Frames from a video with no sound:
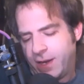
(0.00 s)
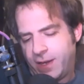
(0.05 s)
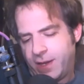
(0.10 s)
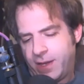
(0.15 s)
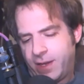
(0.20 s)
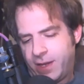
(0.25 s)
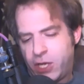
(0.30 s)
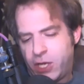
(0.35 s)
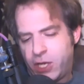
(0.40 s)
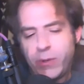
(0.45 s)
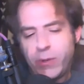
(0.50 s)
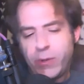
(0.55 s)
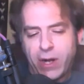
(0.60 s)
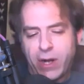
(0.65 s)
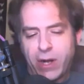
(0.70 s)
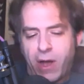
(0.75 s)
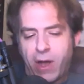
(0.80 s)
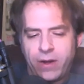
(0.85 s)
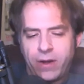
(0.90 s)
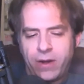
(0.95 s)

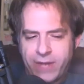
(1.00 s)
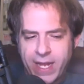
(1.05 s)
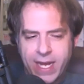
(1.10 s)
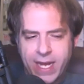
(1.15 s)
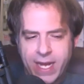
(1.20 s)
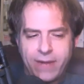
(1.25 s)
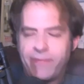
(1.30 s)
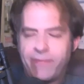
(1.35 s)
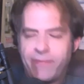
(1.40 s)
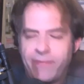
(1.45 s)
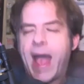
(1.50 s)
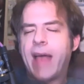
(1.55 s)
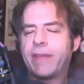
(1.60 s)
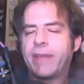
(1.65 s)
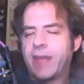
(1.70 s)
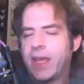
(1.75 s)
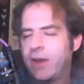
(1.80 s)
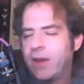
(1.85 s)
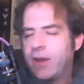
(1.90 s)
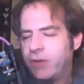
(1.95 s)
QAnon is taking vast
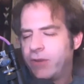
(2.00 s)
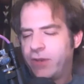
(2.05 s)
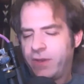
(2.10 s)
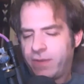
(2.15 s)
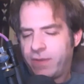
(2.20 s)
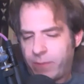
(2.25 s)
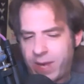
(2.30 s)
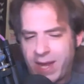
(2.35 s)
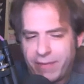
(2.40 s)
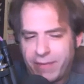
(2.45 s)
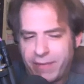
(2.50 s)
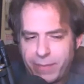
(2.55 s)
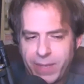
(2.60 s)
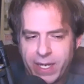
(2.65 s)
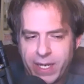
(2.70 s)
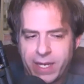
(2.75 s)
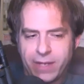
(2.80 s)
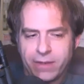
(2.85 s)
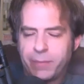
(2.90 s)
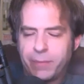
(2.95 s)
energies away from the
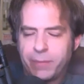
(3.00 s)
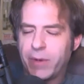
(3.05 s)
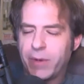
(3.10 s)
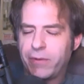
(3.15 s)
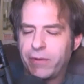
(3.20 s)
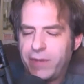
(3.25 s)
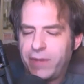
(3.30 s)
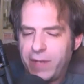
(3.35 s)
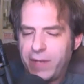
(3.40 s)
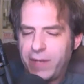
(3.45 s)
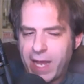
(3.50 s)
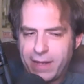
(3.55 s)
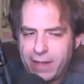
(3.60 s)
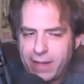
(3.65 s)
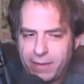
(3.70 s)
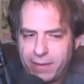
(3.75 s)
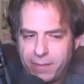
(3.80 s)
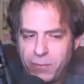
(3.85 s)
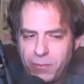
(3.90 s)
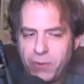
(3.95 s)
conspiracy and
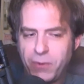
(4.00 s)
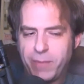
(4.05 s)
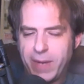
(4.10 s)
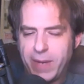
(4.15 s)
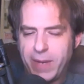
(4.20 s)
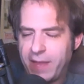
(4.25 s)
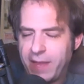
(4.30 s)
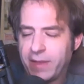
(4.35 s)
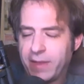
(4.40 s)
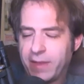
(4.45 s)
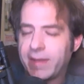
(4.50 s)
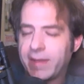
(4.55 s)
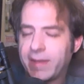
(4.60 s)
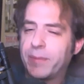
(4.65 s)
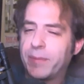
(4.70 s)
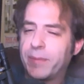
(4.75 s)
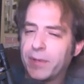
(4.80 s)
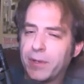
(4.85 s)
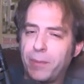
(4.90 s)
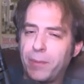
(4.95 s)
movement and the
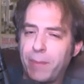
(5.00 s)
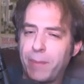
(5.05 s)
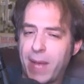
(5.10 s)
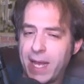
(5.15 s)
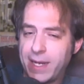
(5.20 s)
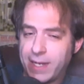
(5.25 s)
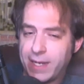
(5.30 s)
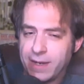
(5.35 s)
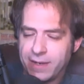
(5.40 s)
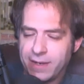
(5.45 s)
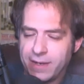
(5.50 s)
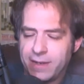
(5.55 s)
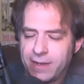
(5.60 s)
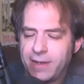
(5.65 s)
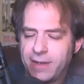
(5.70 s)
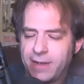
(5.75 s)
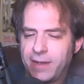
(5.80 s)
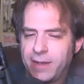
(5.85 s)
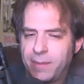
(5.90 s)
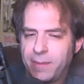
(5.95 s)
skeptical minded
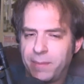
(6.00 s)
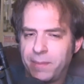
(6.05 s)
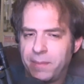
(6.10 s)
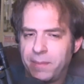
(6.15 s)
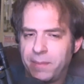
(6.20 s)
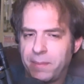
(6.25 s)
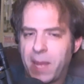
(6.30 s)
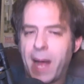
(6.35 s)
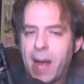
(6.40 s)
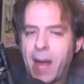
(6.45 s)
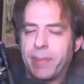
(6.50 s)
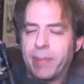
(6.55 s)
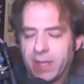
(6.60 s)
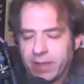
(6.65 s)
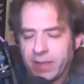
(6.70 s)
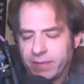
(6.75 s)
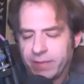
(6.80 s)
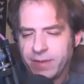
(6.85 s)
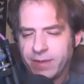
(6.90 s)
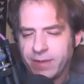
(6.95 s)

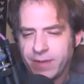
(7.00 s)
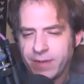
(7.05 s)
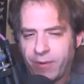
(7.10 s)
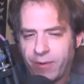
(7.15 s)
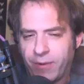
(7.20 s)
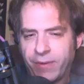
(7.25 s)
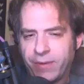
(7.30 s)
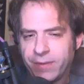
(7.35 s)
populace in general.